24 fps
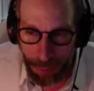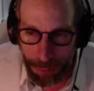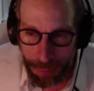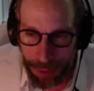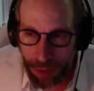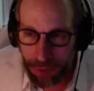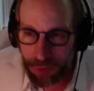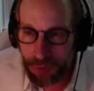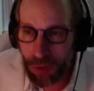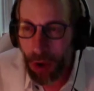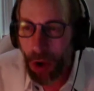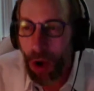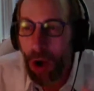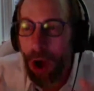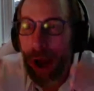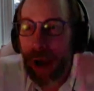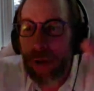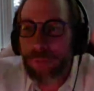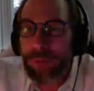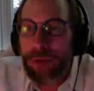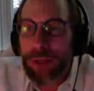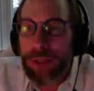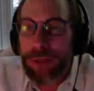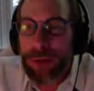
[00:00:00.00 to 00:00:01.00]
because
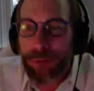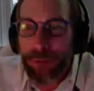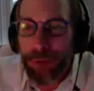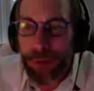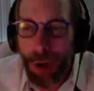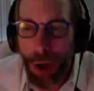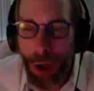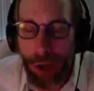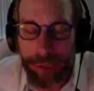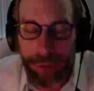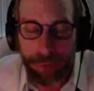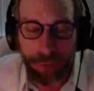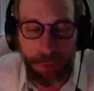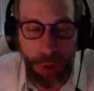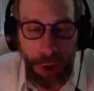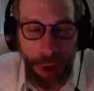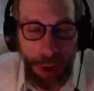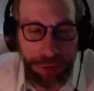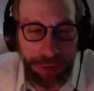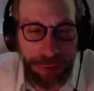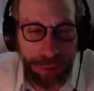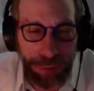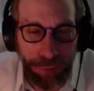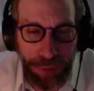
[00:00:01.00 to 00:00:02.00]
every different kind of
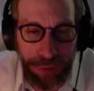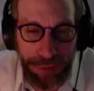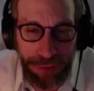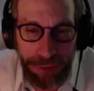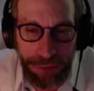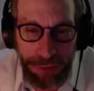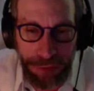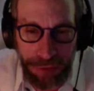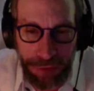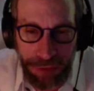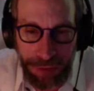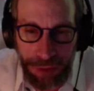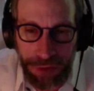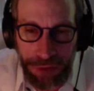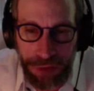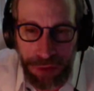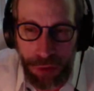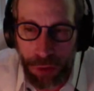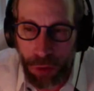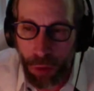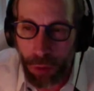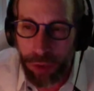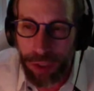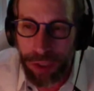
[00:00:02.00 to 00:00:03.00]
laws of physics exist.
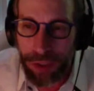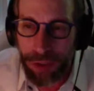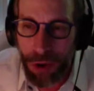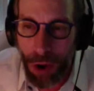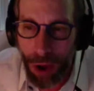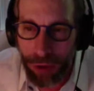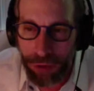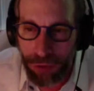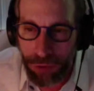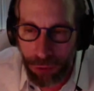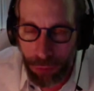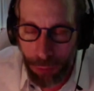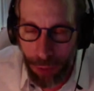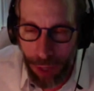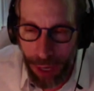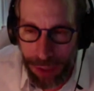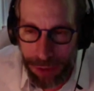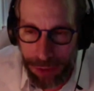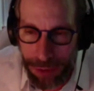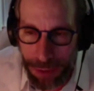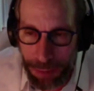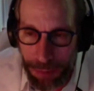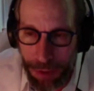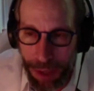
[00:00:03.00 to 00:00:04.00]
You don't need God to
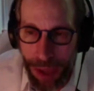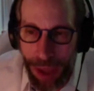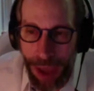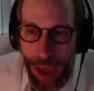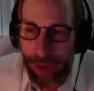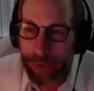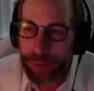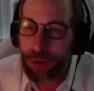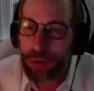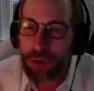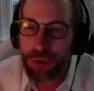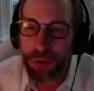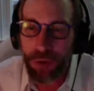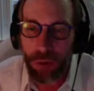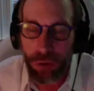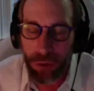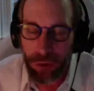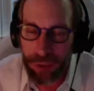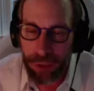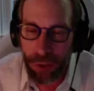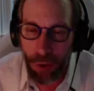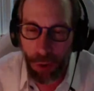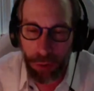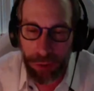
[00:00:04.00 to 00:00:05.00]
create them. And you
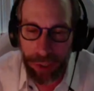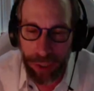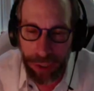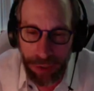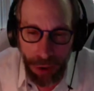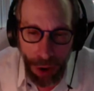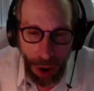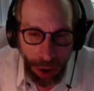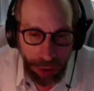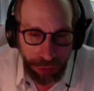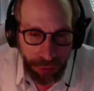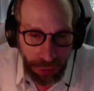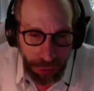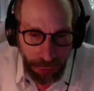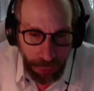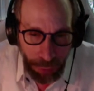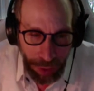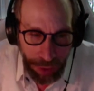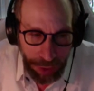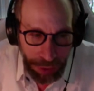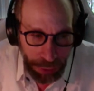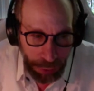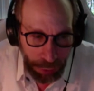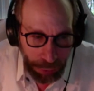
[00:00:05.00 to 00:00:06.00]
certainly don't need God to
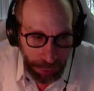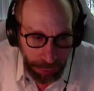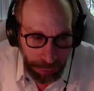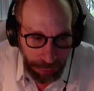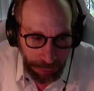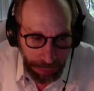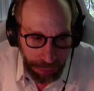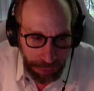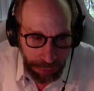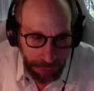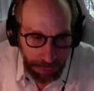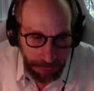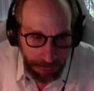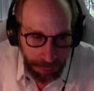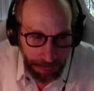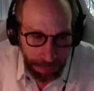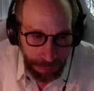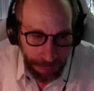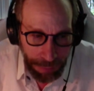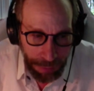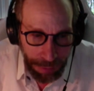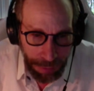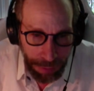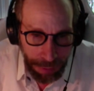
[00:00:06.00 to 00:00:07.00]
create a universe.
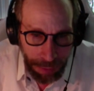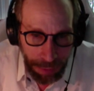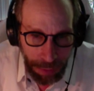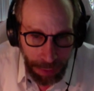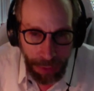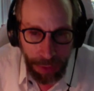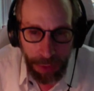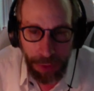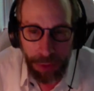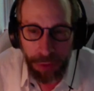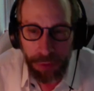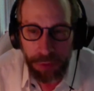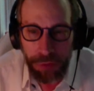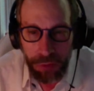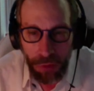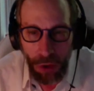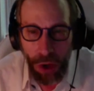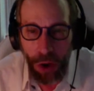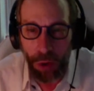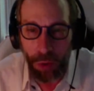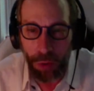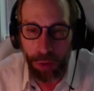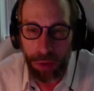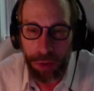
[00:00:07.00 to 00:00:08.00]

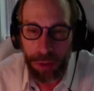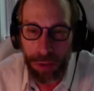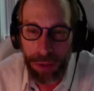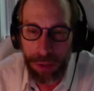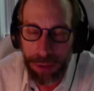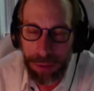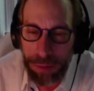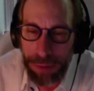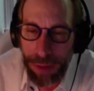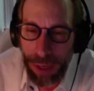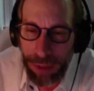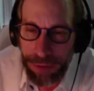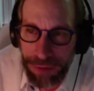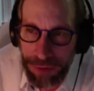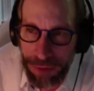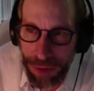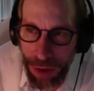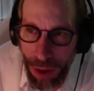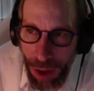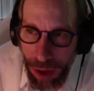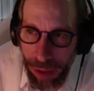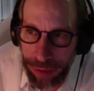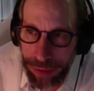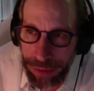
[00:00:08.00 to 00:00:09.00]
So, next
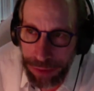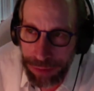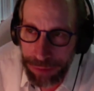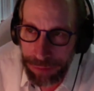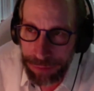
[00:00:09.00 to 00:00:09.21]
slide.